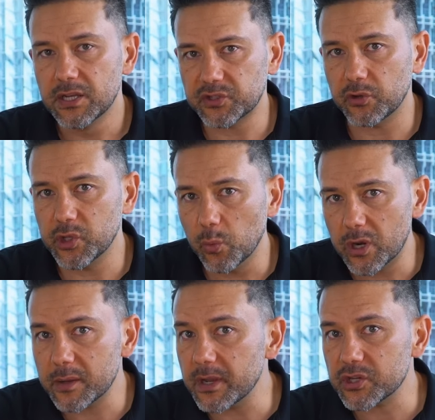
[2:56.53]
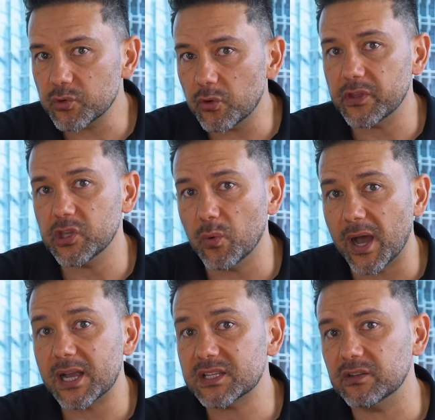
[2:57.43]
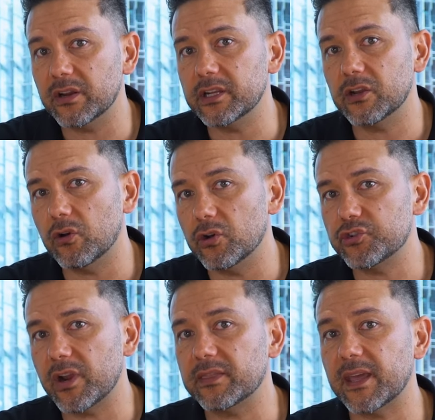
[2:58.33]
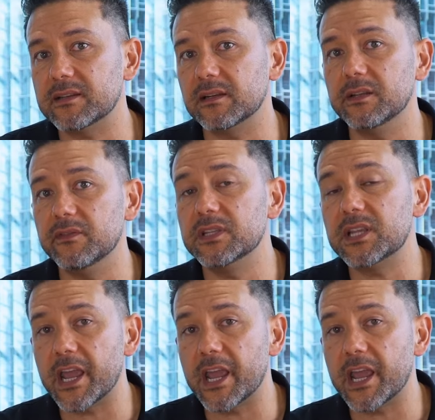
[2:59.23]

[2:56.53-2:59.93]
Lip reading: So you want to make sure that you are signing a contract that delivers